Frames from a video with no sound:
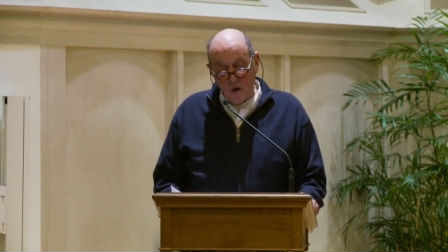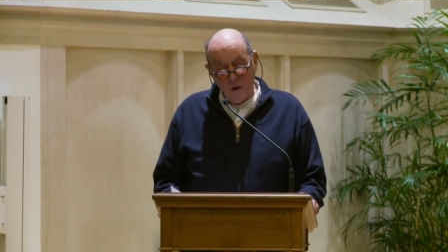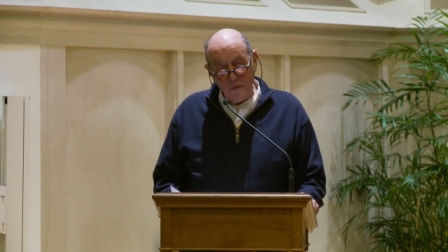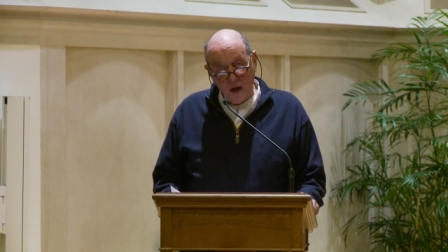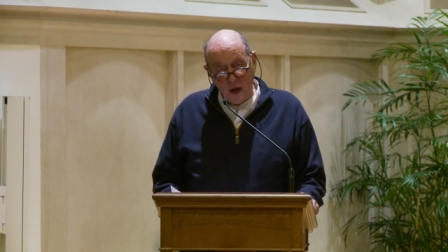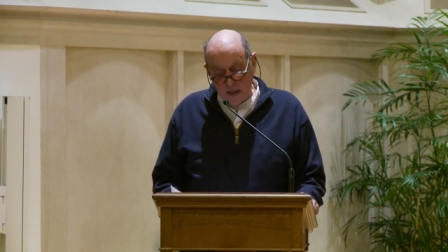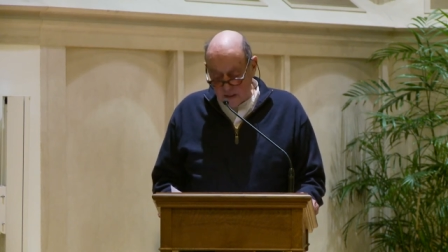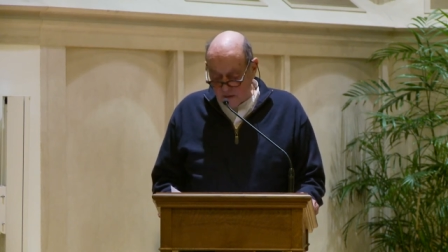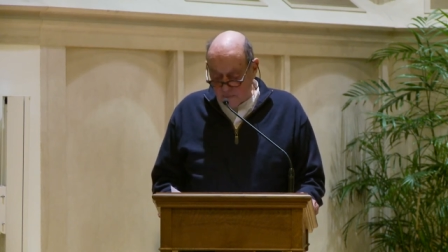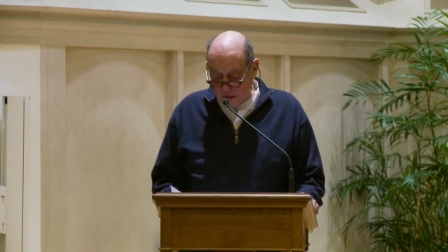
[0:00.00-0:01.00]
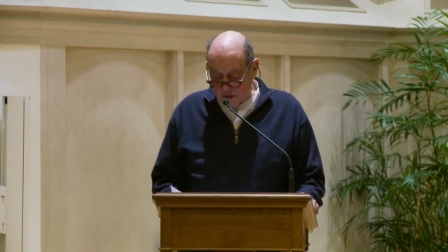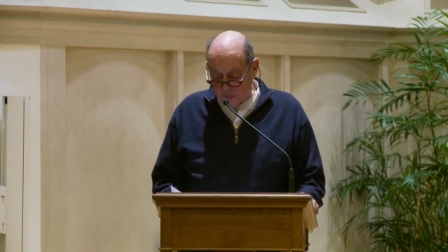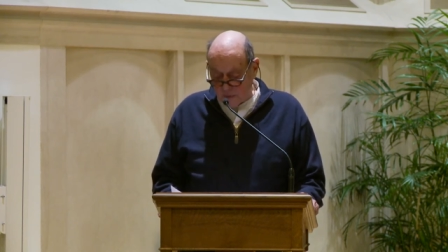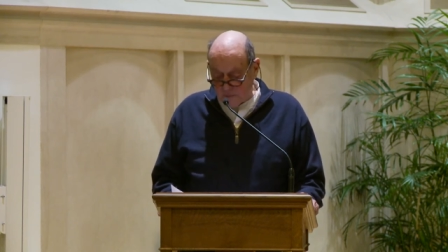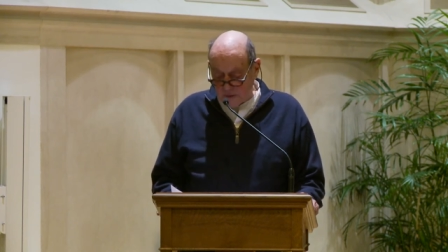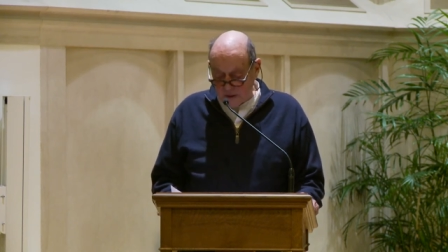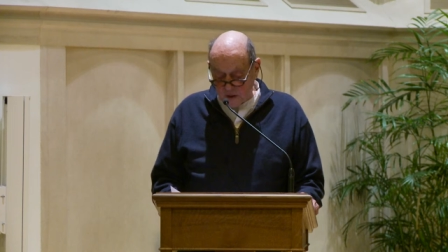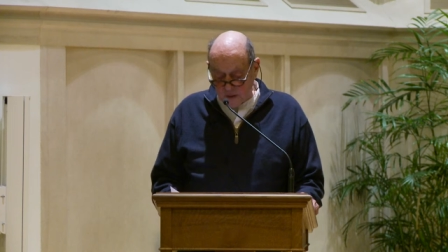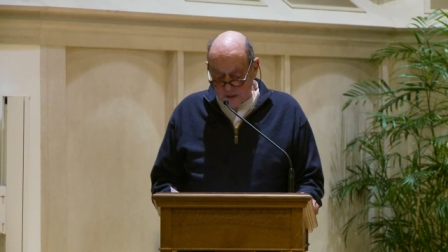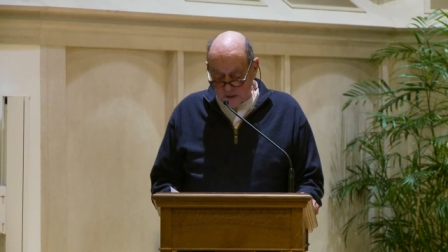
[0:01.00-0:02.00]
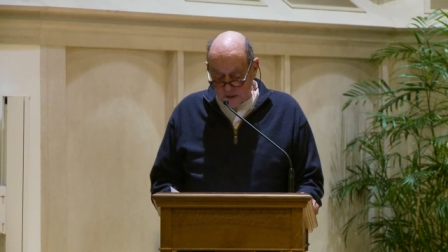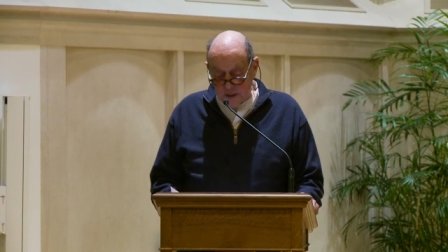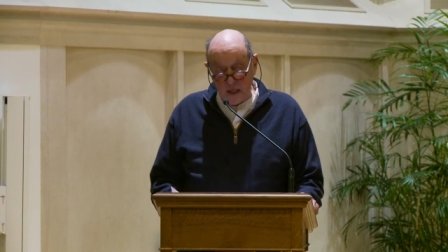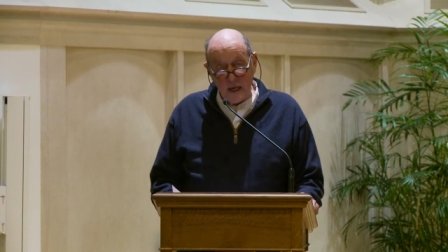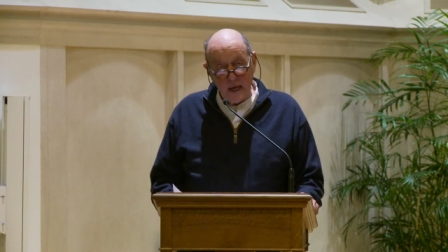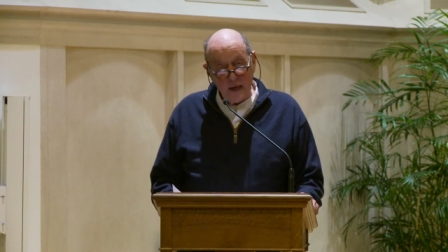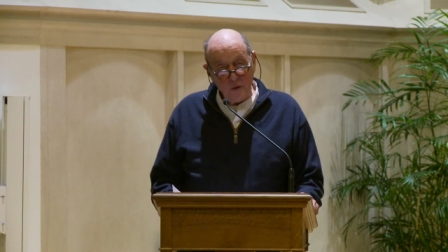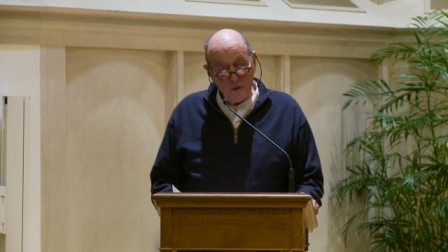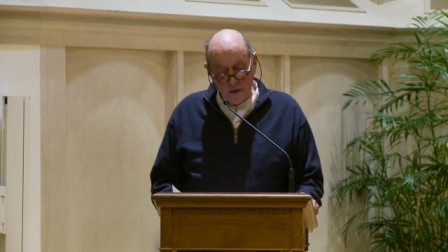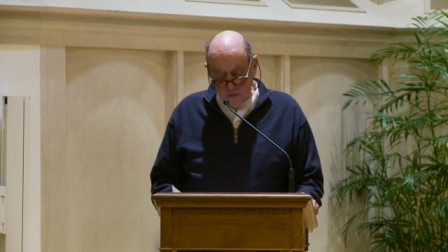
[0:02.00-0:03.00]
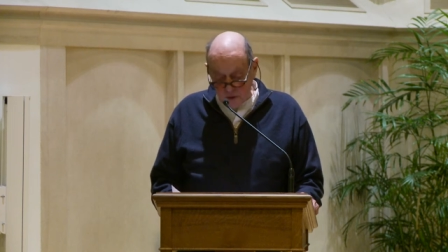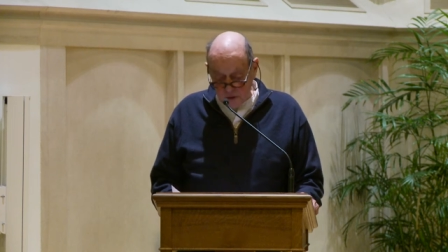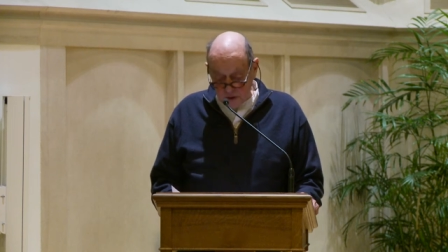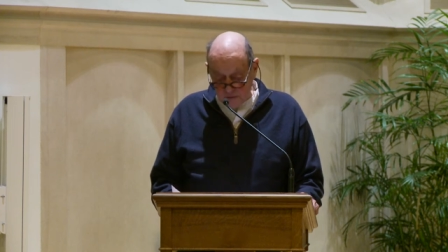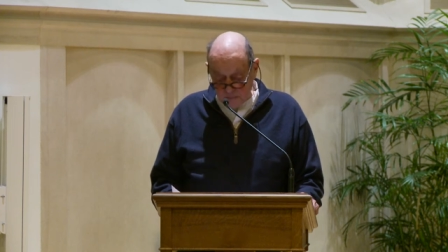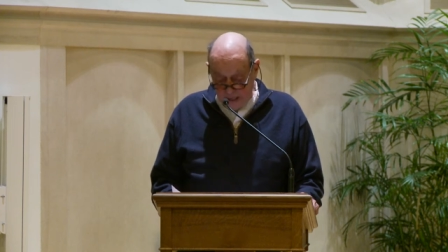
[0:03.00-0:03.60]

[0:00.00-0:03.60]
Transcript: on the height of possible flood crests, and on the erosion of